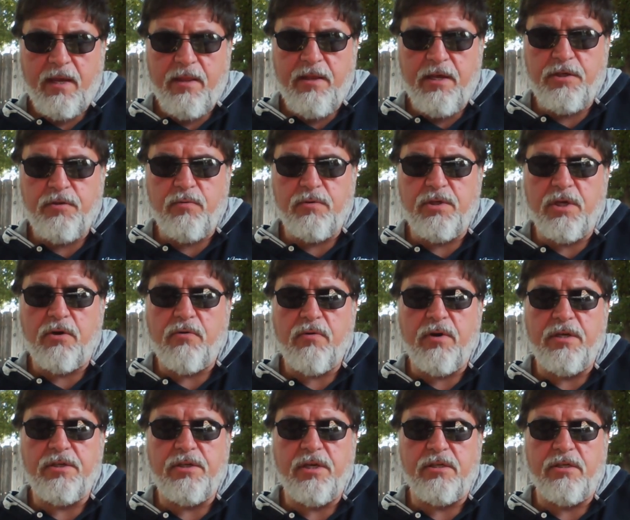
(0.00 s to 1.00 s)
This was a
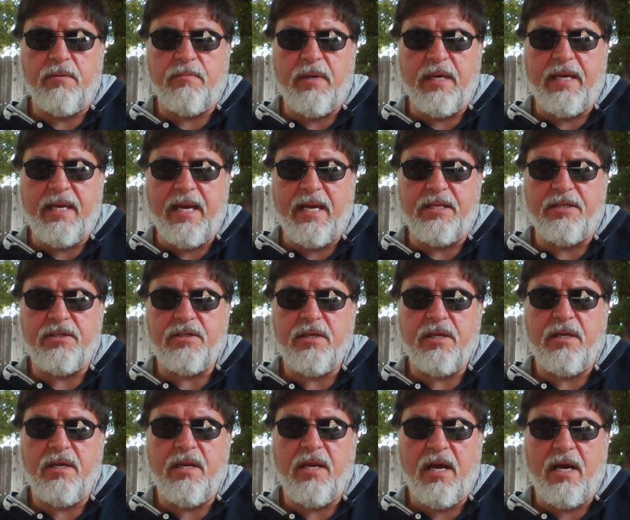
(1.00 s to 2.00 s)
criticism
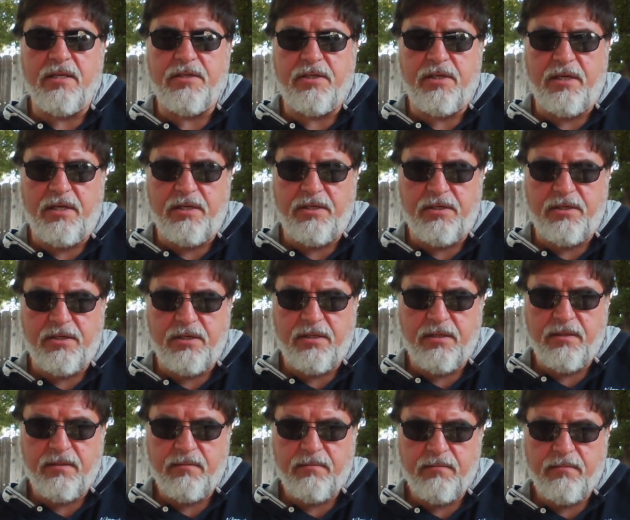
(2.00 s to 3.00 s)
against Nazis,
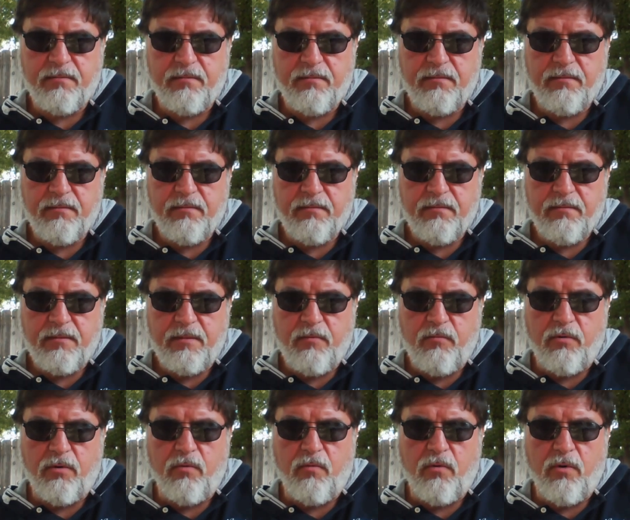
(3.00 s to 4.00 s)

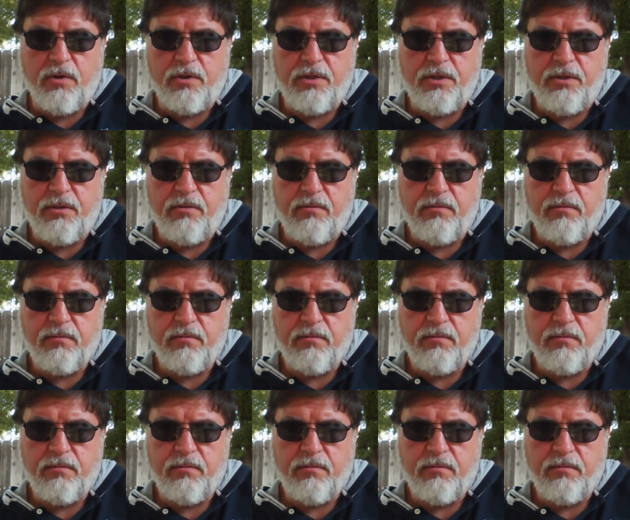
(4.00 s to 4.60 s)
World War II.